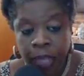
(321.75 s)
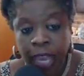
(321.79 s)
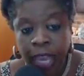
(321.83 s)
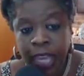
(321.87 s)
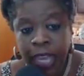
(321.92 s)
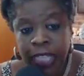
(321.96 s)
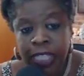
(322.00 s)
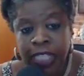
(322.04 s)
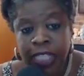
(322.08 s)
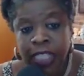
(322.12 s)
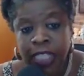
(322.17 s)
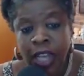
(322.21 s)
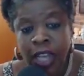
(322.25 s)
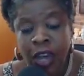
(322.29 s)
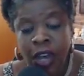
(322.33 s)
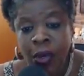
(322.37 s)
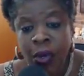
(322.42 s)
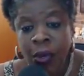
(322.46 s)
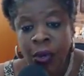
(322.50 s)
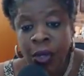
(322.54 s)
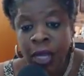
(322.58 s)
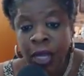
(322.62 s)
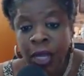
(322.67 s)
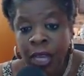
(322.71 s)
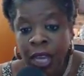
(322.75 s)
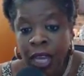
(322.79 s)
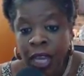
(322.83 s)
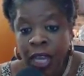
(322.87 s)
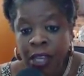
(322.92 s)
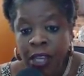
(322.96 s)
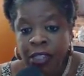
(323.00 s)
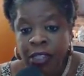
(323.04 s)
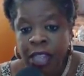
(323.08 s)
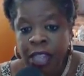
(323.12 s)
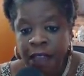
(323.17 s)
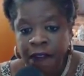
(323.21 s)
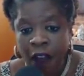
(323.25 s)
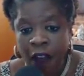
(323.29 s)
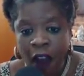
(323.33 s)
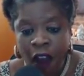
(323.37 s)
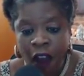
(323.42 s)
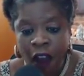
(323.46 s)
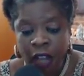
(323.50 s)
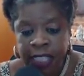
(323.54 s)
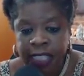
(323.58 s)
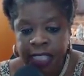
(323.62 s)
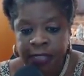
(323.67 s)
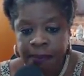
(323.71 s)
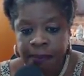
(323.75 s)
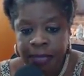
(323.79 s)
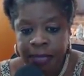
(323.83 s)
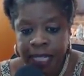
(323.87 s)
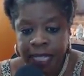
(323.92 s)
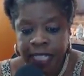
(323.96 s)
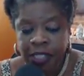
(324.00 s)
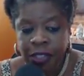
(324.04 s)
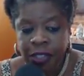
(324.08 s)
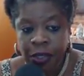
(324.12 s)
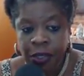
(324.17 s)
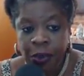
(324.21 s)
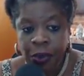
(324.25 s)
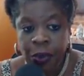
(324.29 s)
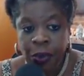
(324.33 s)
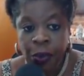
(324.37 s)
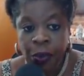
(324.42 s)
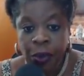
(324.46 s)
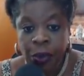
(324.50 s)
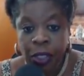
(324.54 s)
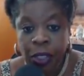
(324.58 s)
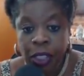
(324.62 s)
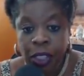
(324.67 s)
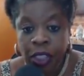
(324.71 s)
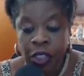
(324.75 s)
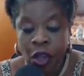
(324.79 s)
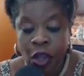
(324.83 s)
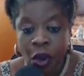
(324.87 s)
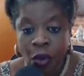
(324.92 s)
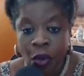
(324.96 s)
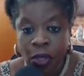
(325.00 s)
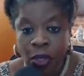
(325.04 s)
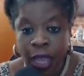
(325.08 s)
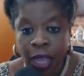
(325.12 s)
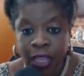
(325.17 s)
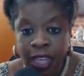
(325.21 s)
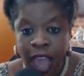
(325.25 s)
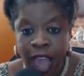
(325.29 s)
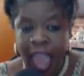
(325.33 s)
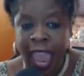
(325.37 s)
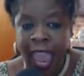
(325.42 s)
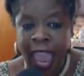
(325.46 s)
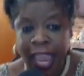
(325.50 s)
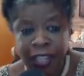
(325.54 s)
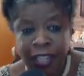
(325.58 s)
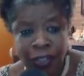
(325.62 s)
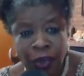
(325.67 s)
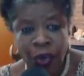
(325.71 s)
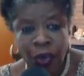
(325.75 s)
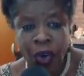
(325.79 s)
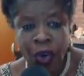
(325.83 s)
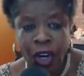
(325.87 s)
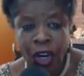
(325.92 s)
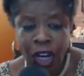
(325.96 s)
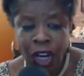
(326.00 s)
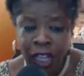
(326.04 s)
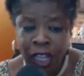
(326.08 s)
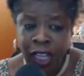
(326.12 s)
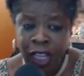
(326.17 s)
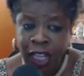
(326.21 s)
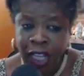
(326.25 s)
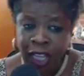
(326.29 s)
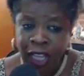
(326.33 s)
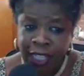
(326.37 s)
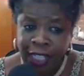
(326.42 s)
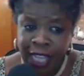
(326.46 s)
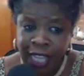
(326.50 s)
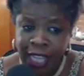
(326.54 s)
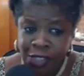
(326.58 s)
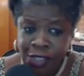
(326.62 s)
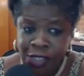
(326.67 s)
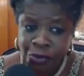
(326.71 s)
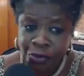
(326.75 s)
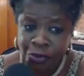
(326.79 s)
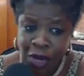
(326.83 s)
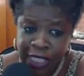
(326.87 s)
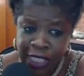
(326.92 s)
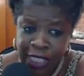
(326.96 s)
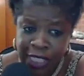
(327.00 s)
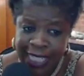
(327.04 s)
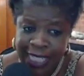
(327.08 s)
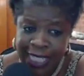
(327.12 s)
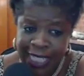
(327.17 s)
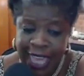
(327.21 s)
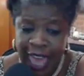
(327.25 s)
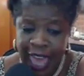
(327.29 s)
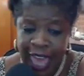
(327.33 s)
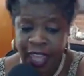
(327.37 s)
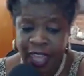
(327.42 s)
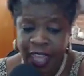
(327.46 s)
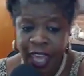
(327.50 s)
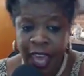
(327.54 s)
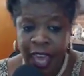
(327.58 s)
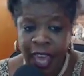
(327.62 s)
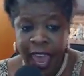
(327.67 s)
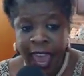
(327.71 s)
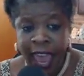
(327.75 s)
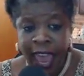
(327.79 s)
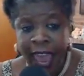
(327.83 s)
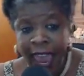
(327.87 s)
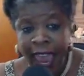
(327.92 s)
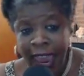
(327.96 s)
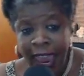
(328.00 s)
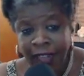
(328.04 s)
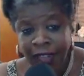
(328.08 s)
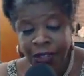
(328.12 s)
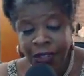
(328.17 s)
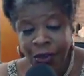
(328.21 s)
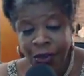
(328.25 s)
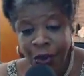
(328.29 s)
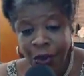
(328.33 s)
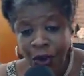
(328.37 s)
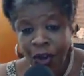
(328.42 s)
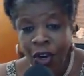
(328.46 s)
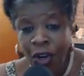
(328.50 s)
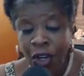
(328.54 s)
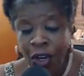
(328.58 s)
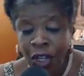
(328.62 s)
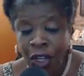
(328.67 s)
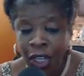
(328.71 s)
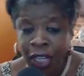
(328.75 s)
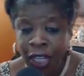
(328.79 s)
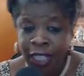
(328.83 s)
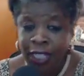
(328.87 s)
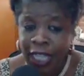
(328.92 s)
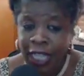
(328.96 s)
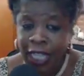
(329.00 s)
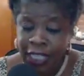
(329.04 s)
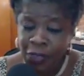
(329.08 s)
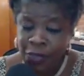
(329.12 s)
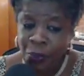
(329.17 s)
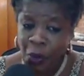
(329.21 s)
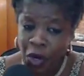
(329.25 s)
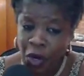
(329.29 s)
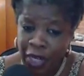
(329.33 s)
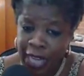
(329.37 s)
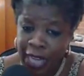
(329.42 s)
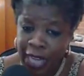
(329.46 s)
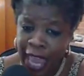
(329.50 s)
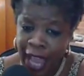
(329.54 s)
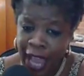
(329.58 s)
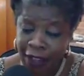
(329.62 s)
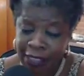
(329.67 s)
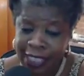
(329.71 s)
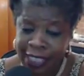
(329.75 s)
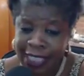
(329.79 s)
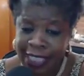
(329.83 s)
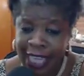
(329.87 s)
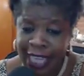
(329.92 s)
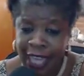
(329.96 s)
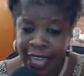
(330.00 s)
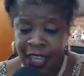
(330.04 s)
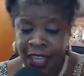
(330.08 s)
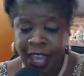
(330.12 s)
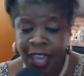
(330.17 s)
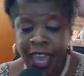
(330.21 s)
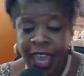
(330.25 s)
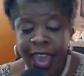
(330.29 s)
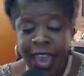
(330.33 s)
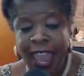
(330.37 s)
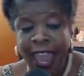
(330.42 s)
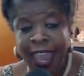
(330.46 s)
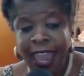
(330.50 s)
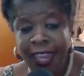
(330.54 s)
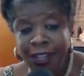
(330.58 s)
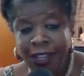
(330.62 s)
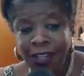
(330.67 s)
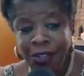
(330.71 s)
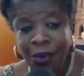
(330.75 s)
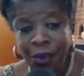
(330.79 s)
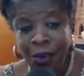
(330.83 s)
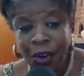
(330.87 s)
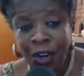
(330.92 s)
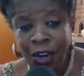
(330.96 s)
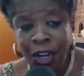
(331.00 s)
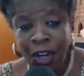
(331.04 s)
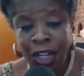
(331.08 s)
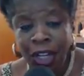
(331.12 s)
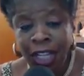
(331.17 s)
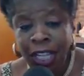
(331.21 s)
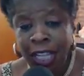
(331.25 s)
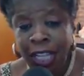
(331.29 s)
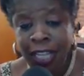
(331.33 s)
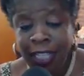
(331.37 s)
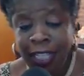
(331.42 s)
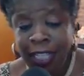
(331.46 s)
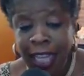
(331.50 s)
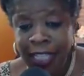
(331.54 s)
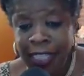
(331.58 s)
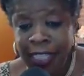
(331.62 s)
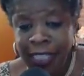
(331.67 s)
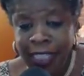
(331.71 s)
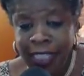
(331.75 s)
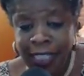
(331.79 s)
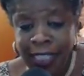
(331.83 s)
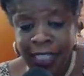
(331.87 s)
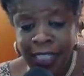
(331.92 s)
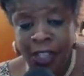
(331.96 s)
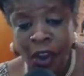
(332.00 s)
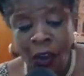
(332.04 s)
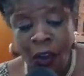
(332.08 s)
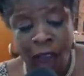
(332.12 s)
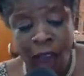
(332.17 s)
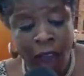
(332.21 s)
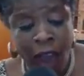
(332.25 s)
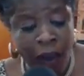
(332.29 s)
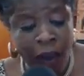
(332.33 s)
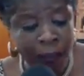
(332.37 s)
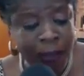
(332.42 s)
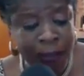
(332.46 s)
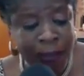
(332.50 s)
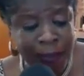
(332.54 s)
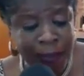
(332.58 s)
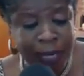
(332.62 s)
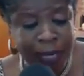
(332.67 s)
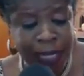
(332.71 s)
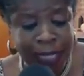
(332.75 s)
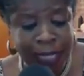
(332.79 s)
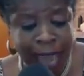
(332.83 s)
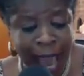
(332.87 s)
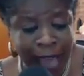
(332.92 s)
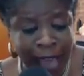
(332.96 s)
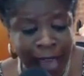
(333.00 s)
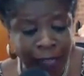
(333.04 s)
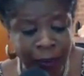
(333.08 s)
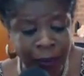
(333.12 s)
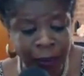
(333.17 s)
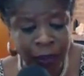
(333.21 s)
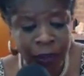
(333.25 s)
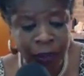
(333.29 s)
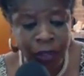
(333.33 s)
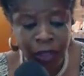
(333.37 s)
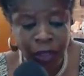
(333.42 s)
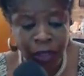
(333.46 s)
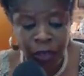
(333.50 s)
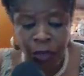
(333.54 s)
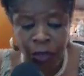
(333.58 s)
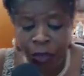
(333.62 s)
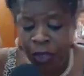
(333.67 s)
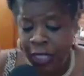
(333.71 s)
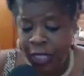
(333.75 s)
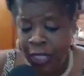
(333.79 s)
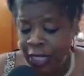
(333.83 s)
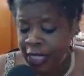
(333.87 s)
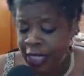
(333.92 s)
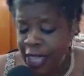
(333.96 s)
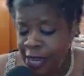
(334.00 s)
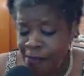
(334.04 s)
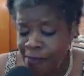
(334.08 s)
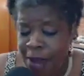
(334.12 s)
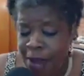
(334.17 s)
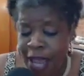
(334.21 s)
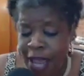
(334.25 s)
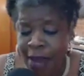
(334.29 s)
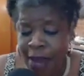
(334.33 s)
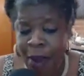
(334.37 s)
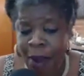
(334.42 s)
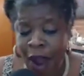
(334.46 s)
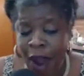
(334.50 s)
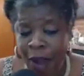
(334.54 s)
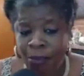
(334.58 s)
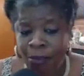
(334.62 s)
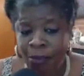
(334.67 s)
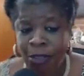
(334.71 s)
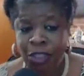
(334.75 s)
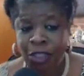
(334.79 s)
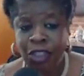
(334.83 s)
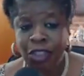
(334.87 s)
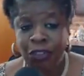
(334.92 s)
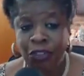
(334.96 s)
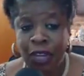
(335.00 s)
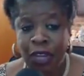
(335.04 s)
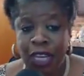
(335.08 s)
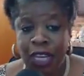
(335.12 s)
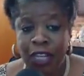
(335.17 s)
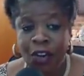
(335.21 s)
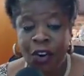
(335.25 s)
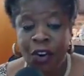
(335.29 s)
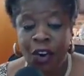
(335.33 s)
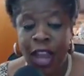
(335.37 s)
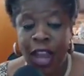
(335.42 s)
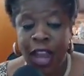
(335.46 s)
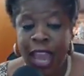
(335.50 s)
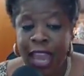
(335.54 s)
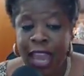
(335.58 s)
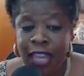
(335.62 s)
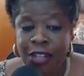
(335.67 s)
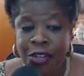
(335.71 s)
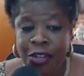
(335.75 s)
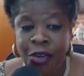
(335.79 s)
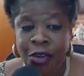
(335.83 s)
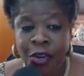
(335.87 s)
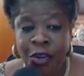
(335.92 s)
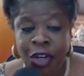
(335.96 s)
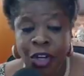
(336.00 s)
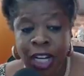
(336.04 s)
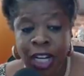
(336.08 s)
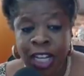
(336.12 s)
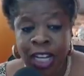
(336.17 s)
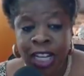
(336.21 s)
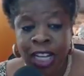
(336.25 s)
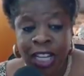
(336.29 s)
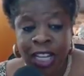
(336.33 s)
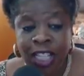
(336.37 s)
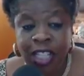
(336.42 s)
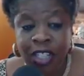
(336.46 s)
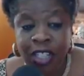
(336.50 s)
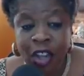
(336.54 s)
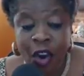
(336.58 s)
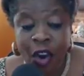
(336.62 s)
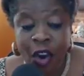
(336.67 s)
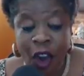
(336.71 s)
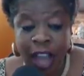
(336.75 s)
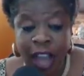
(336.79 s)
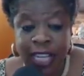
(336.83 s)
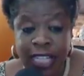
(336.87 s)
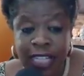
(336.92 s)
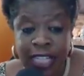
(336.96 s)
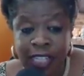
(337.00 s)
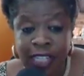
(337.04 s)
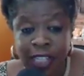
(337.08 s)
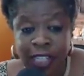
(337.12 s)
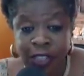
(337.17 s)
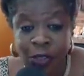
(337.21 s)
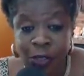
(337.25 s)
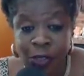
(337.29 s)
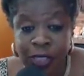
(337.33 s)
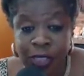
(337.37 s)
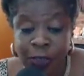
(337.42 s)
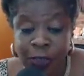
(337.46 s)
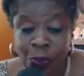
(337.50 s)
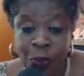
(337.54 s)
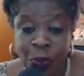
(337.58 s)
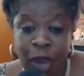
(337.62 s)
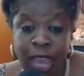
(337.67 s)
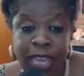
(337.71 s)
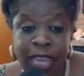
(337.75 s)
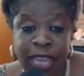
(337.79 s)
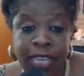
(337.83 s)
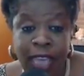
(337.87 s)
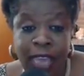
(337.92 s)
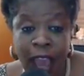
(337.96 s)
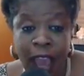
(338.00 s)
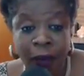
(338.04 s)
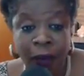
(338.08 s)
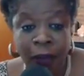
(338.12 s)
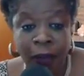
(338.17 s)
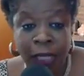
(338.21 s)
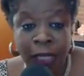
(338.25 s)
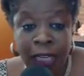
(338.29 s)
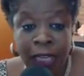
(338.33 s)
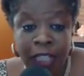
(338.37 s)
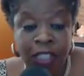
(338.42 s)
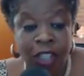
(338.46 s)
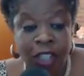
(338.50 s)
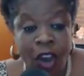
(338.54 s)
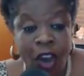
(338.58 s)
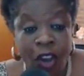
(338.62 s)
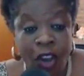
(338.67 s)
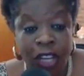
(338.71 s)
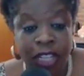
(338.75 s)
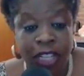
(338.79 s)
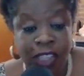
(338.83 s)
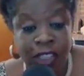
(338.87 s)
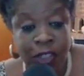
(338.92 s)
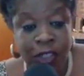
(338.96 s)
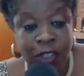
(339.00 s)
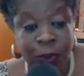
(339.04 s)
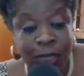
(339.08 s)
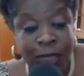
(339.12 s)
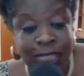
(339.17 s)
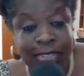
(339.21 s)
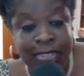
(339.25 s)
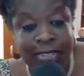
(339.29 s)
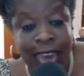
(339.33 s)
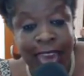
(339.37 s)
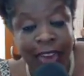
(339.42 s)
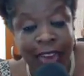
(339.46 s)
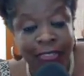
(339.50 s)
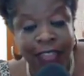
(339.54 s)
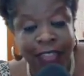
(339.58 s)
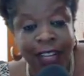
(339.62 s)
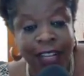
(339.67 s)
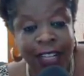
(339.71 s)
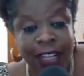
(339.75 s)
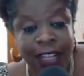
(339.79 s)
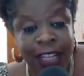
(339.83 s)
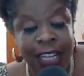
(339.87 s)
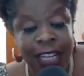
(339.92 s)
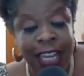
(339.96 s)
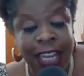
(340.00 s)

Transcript: And so they've asked me to, you know, like, hey, Noor, let's run together. Hey, Noor, let's work out together. Hey, Noor, let's, you know, help me be accountable to keep my apartment straight. Or, hey, Noor, you know, I need to lose some weight. Help, you know, let's do it together.